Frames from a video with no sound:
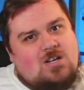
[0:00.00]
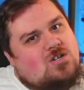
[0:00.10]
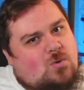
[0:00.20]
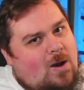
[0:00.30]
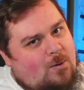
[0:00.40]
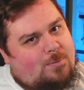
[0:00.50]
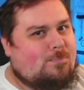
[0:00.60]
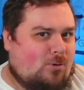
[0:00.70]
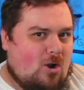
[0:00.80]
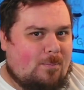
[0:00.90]
to help
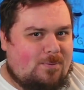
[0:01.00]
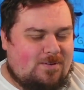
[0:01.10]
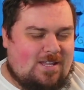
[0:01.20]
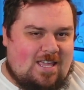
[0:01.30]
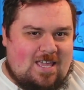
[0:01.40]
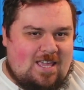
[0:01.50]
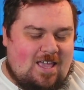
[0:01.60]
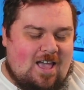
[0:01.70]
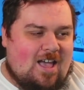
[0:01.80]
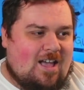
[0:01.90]
prop the
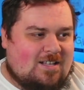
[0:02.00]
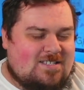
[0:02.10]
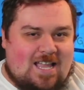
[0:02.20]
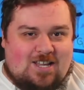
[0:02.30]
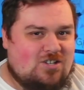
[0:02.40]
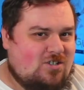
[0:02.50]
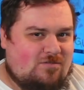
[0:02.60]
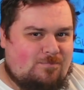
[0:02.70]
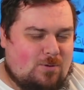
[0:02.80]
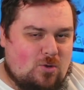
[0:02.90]
second
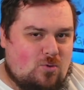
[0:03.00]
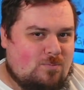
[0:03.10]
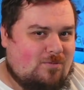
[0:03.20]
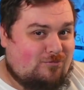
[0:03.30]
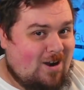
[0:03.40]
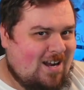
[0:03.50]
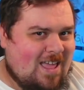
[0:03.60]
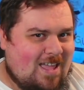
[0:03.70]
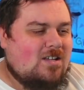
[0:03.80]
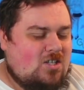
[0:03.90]
bloom
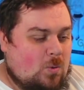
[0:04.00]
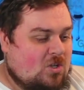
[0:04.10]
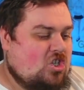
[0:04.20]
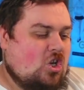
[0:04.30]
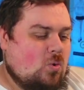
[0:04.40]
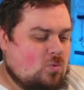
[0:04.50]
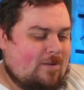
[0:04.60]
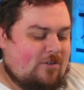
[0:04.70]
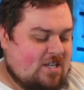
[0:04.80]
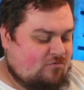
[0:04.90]
Rainair. You would choose
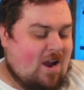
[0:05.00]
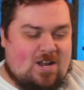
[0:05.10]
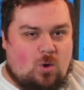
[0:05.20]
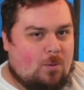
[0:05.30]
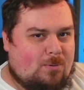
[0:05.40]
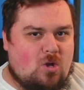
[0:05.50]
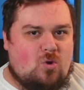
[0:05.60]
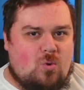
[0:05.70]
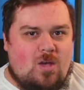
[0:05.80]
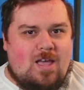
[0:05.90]
whether it is red or
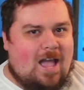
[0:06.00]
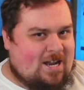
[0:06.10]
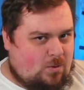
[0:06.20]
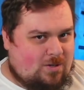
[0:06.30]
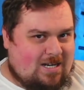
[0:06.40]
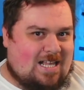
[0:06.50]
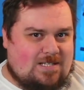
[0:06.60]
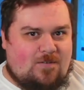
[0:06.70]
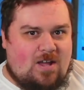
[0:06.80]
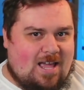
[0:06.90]
blue, and you would
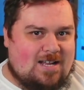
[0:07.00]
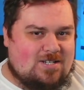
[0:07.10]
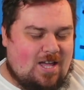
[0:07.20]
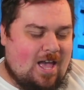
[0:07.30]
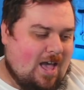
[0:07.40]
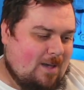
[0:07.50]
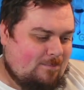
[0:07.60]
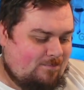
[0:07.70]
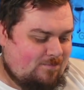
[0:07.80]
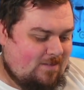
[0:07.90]
classify that
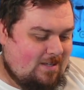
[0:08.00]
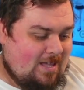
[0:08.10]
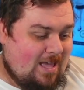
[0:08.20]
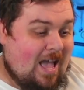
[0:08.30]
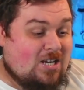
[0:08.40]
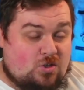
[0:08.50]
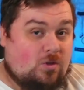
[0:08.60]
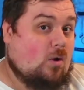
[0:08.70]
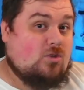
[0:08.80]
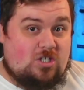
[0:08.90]
as you
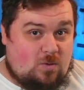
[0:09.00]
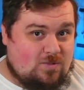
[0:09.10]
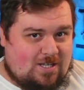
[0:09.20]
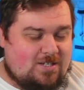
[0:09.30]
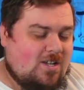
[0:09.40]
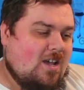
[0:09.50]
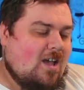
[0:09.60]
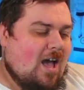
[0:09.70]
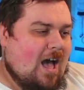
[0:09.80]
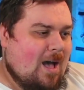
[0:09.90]
go to use it.
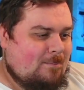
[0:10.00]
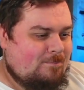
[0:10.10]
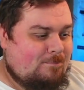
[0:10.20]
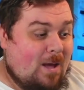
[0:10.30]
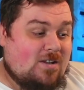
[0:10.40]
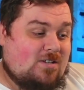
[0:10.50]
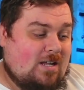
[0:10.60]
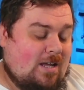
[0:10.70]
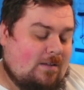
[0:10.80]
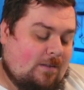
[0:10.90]
But
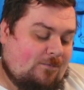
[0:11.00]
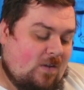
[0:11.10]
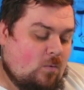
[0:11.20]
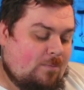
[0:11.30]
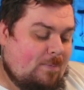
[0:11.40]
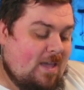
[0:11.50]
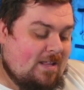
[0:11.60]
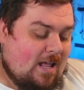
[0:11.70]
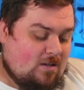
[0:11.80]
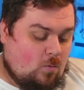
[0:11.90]
the thing would be
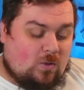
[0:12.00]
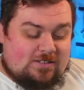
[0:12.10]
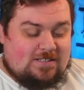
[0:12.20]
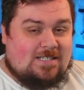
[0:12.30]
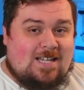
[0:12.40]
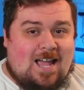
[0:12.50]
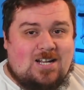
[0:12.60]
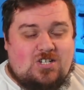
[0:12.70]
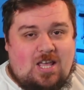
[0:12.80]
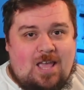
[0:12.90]
that once it's
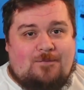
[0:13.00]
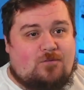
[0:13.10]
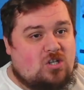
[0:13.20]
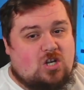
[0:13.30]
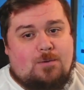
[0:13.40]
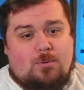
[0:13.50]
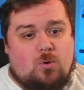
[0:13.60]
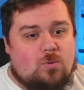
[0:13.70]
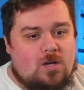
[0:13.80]
attached, if, for example,